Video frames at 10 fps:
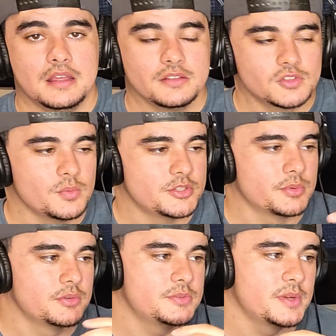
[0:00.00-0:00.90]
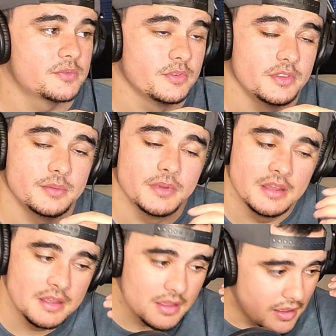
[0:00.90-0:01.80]
So much more respect for them.
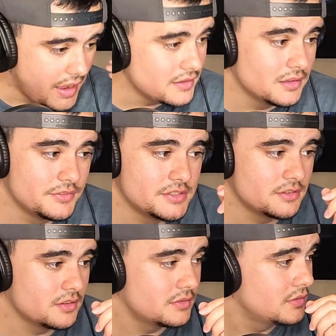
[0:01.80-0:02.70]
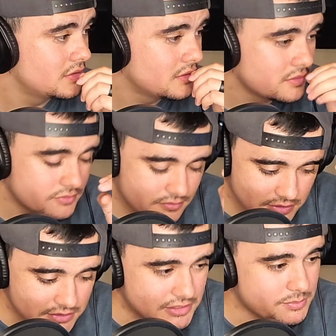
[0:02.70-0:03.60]
I love this song
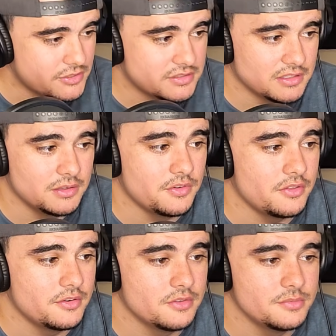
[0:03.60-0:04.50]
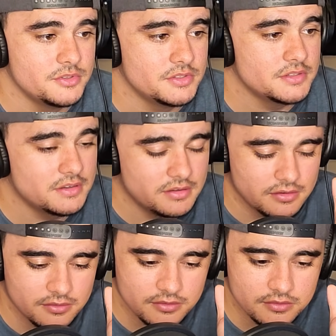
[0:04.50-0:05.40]
just as much as I love all their other music.
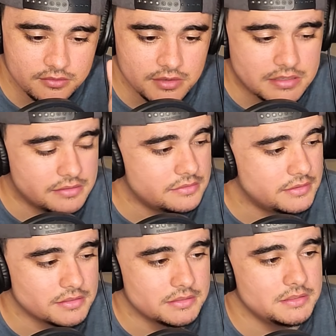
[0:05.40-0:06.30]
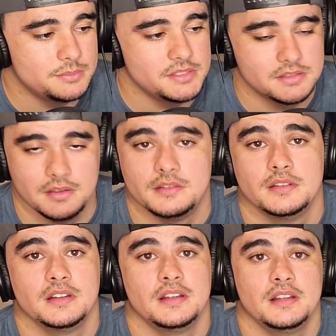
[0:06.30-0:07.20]
It doesn't need to be said.
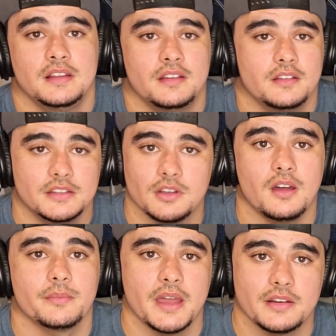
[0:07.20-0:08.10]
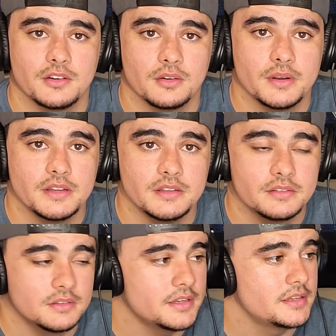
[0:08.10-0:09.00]
It's automatic already.
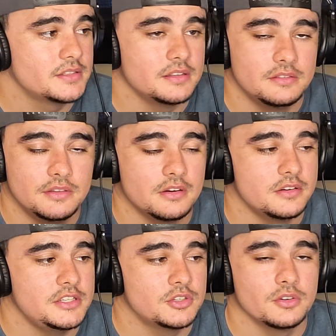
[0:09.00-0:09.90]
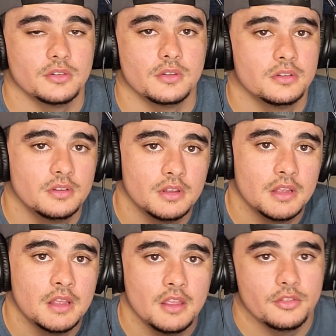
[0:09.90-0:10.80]
Like I said, they're eternal.
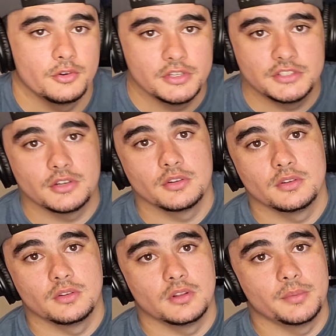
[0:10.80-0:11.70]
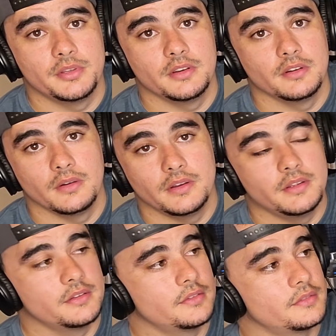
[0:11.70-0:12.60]
They're eternal up here already.
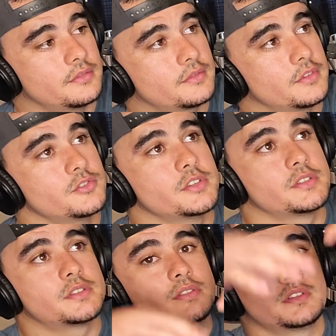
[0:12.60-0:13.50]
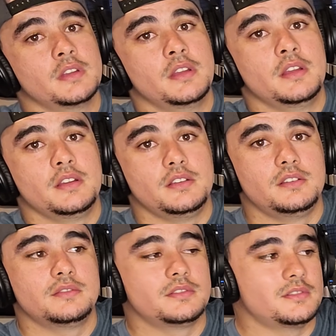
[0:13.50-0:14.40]
They're just
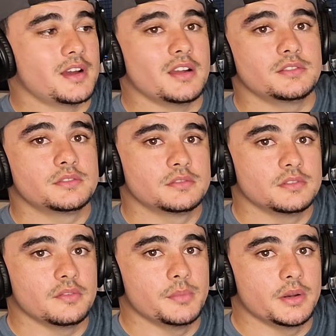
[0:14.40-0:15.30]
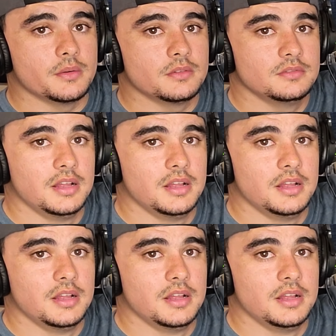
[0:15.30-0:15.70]
gods of metal.